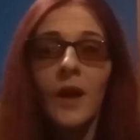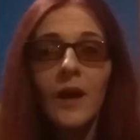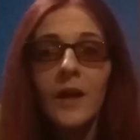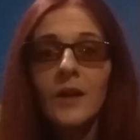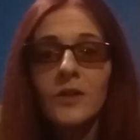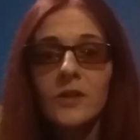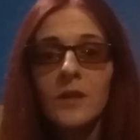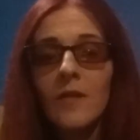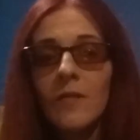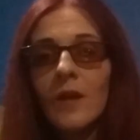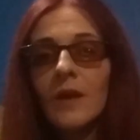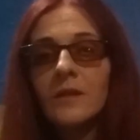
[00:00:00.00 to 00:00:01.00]
I actually
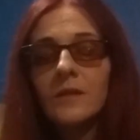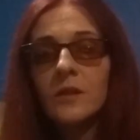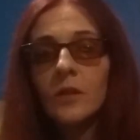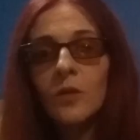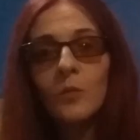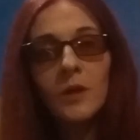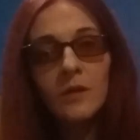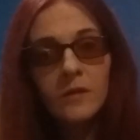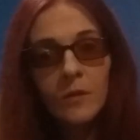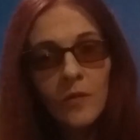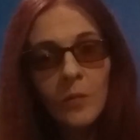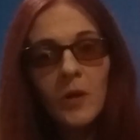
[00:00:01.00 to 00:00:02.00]
said, that we need to
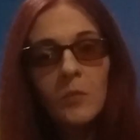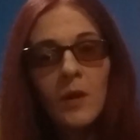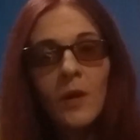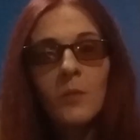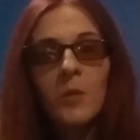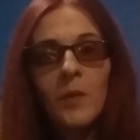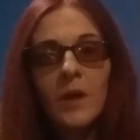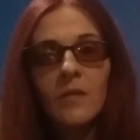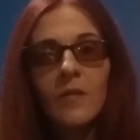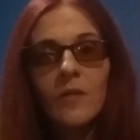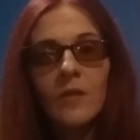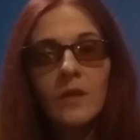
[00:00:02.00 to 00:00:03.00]
do something about
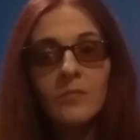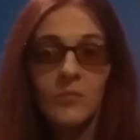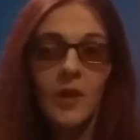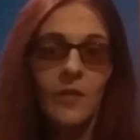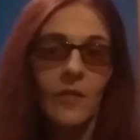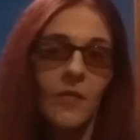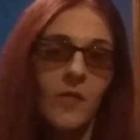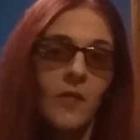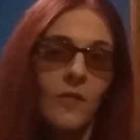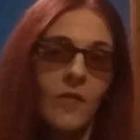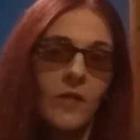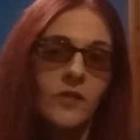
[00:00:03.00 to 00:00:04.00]
MMS because it's a
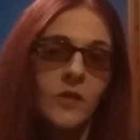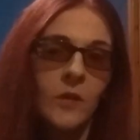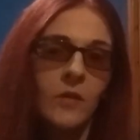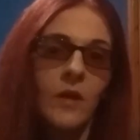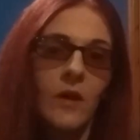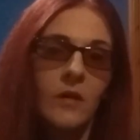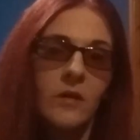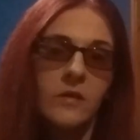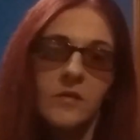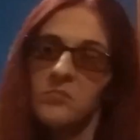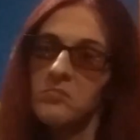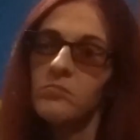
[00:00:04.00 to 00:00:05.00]
serious issue here in
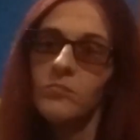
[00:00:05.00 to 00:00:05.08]
Ireland.